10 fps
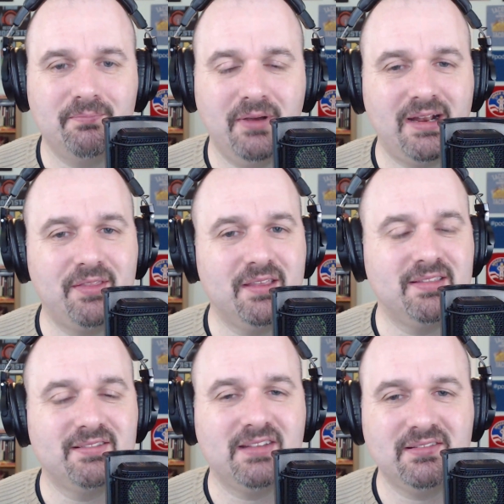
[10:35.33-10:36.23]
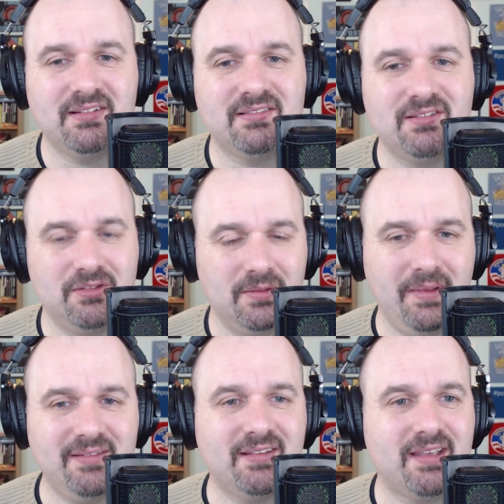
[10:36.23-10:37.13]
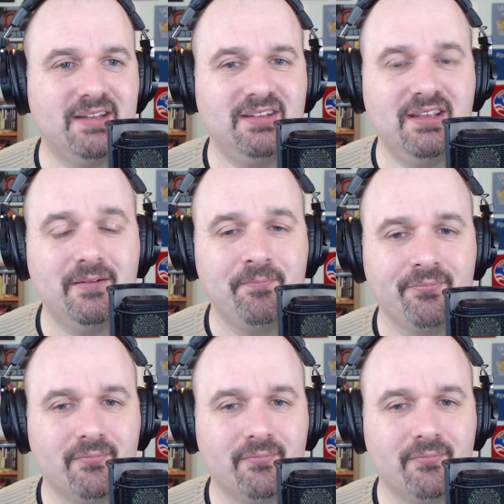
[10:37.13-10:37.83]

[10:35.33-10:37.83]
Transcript: but I think this gets us to the basic idea.